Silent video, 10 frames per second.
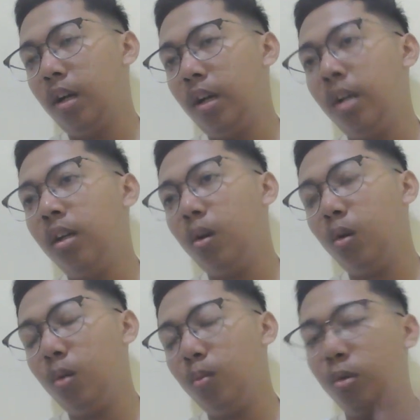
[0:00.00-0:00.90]

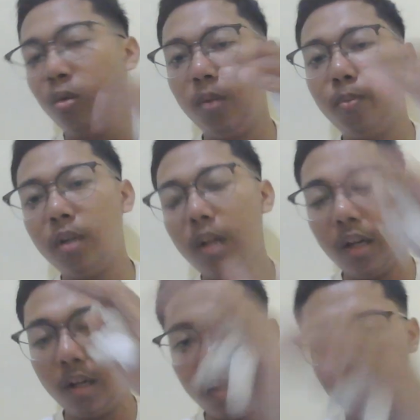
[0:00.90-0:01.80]
include multiple
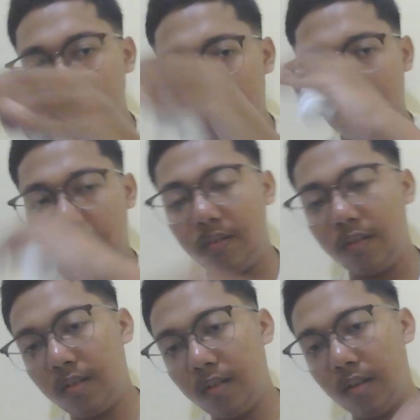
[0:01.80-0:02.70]
ideas in the
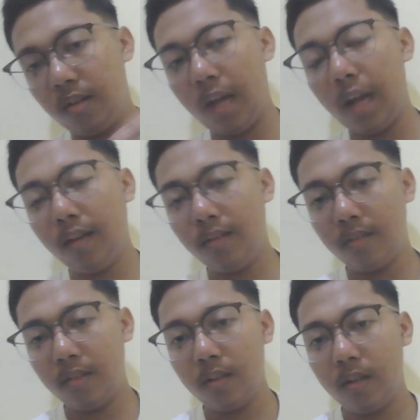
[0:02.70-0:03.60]

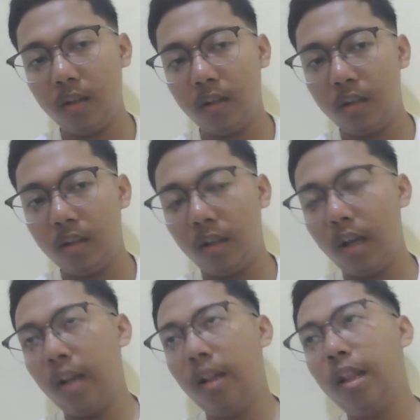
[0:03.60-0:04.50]
text,
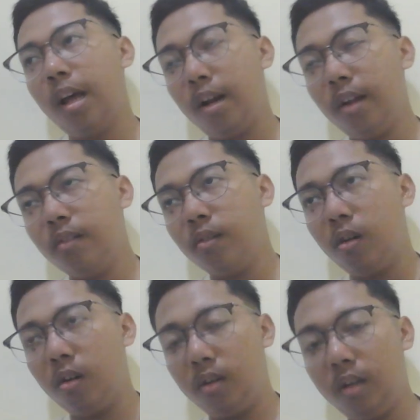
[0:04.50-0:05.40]
and that is
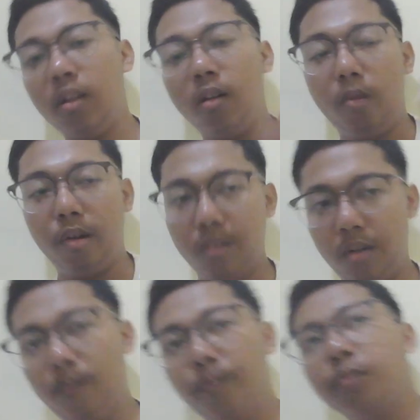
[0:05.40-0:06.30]
called
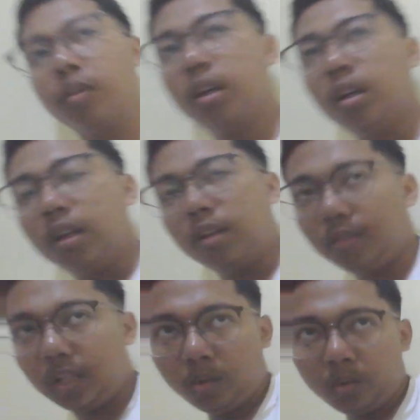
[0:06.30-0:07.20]
integration. The
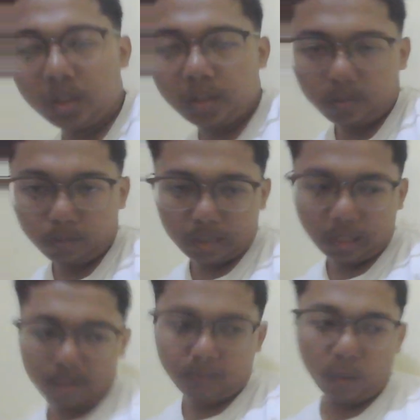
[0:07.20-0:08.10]
second one, we
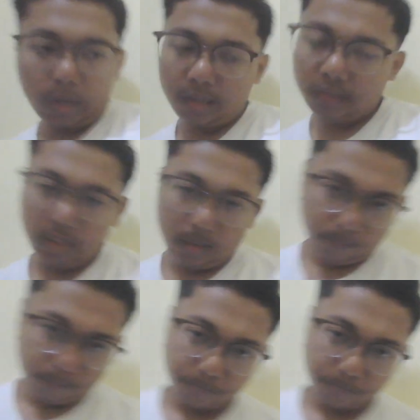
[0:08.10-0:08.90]
have cohesion.